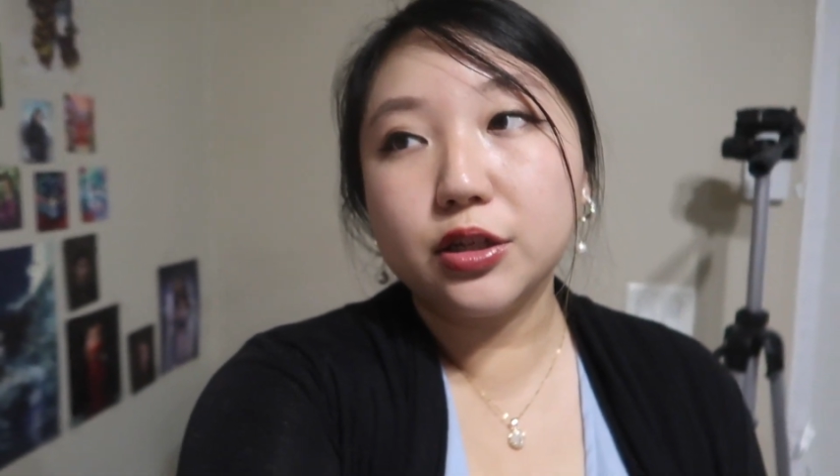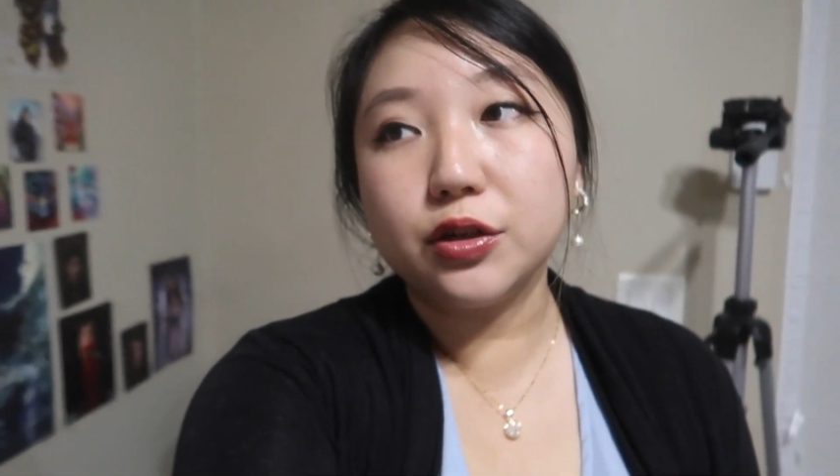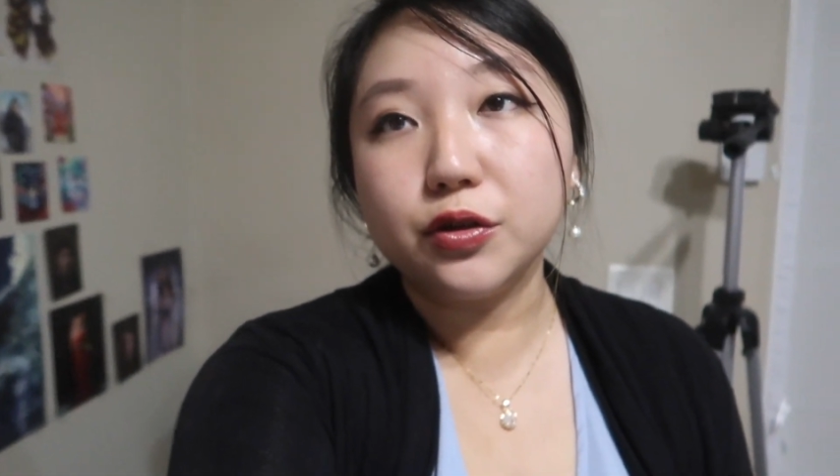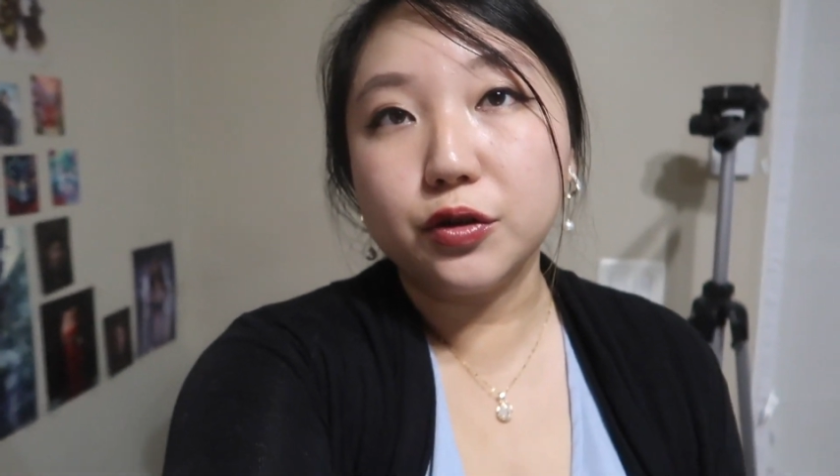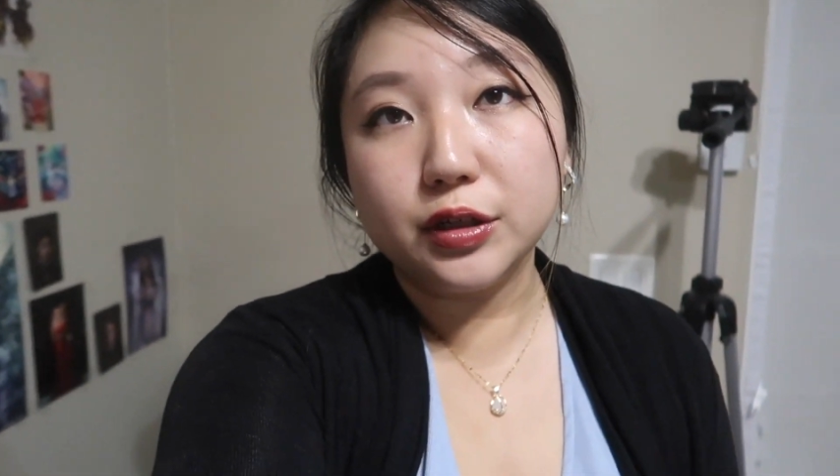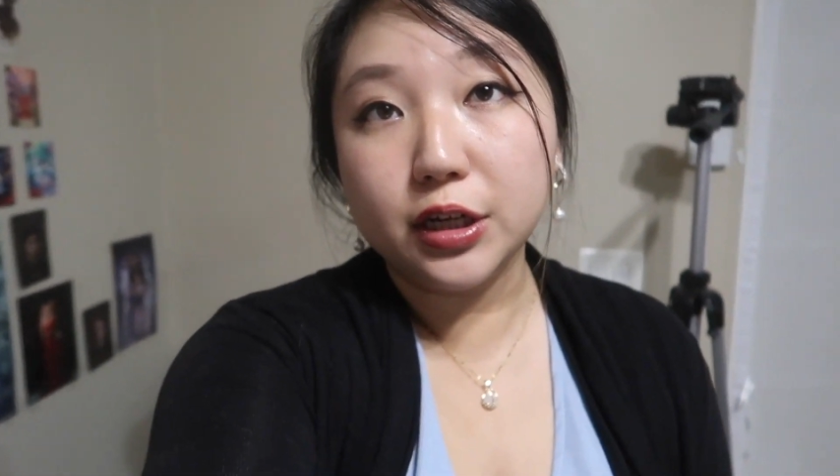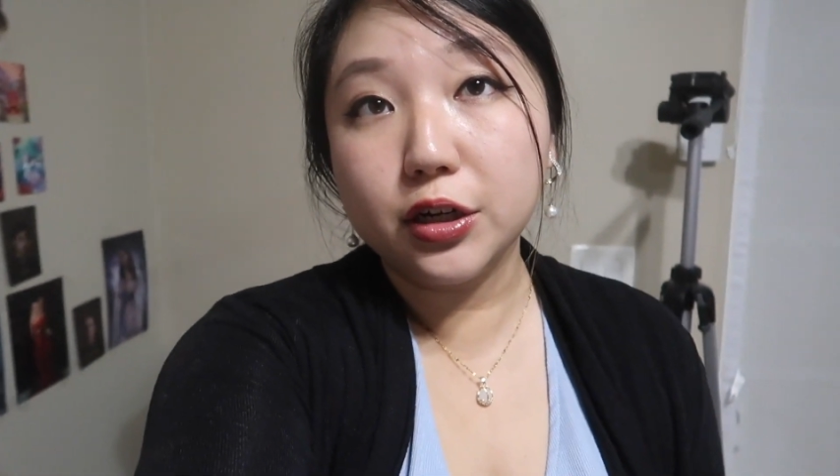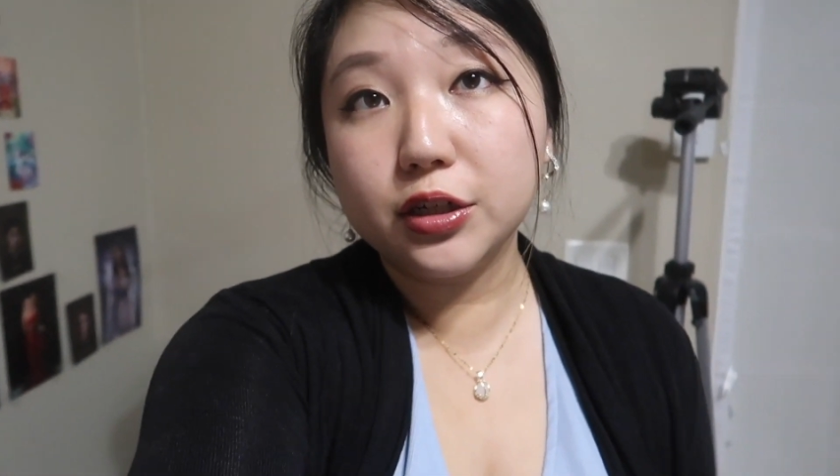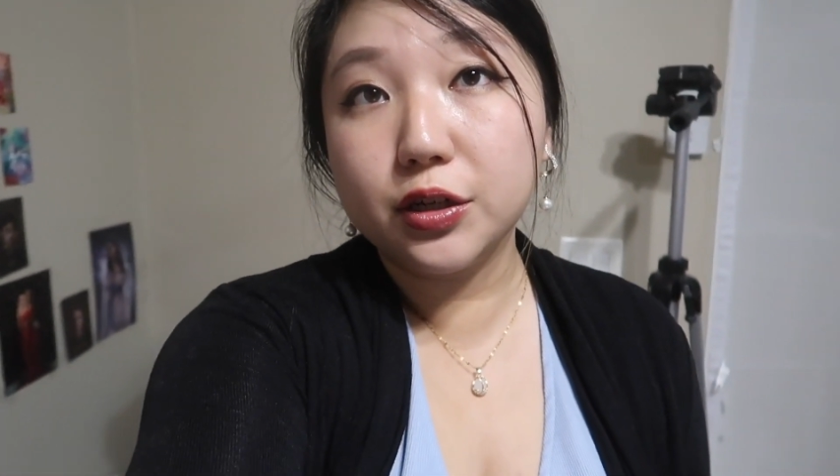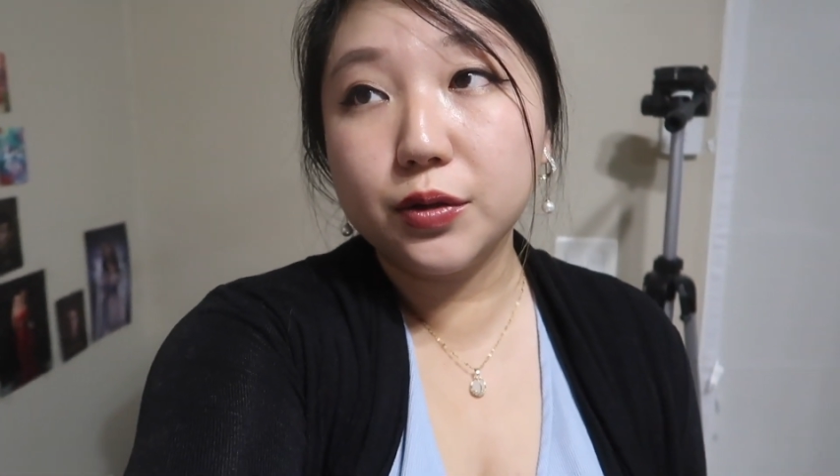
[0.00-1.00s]
to
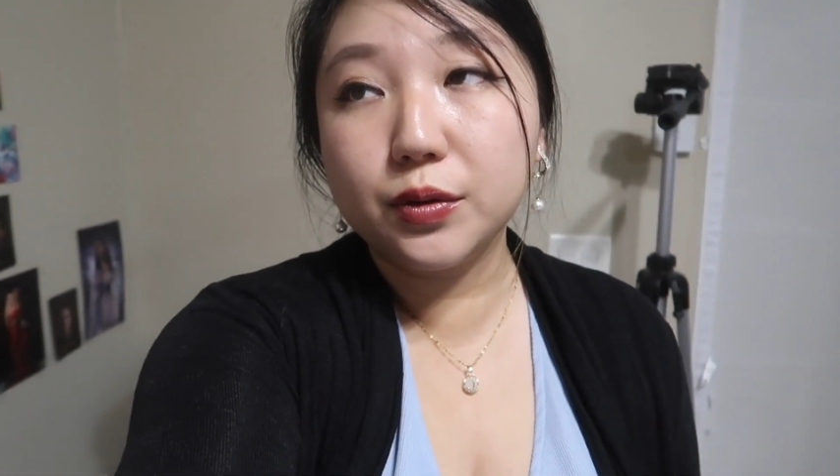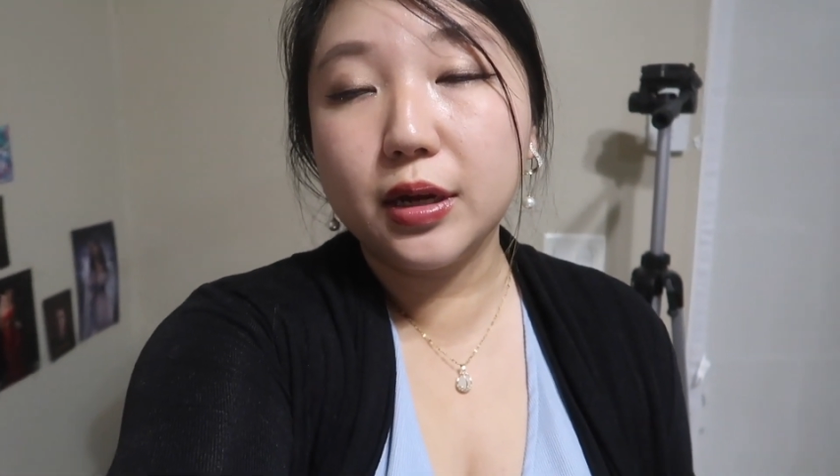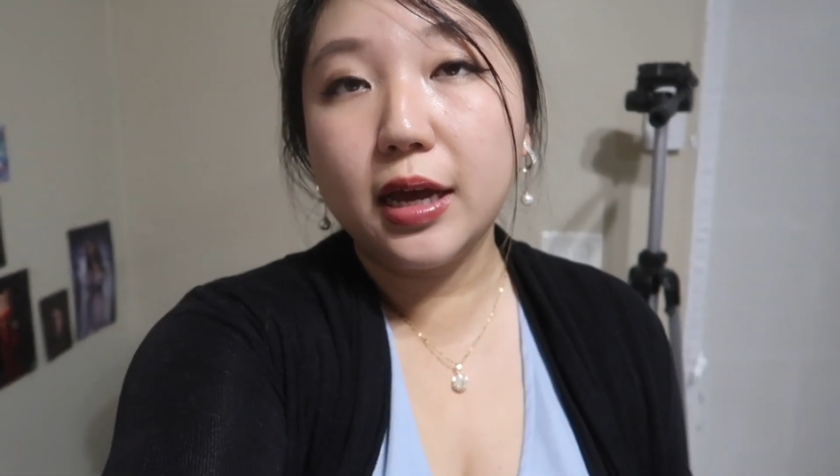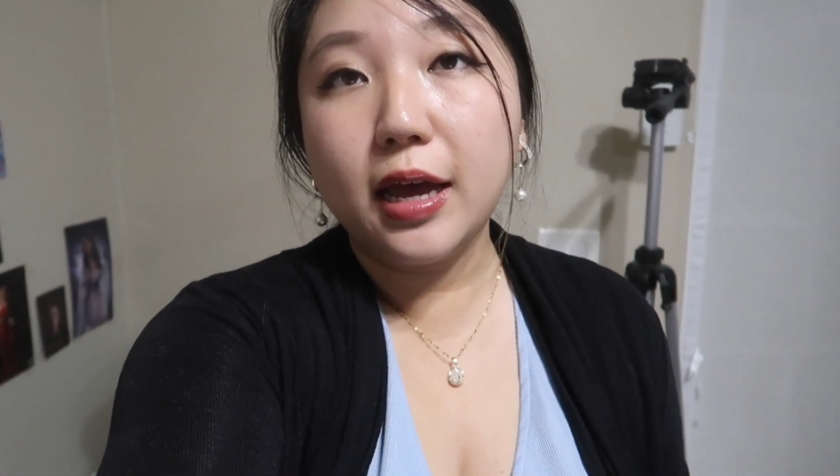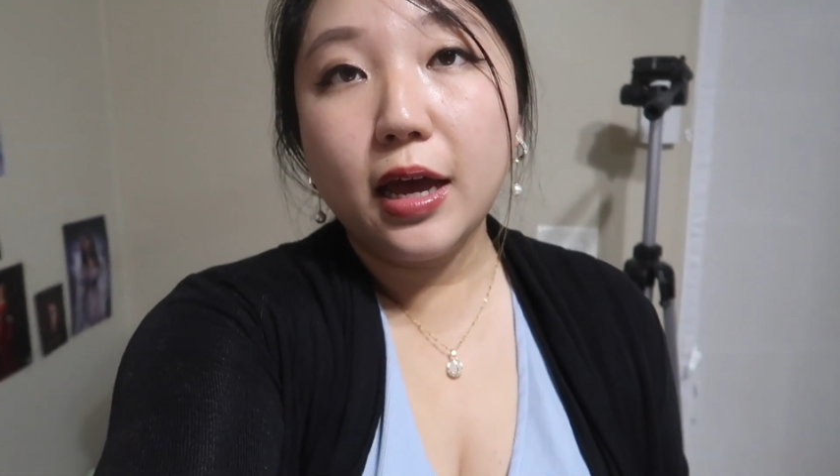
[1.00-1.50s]
dinner soon.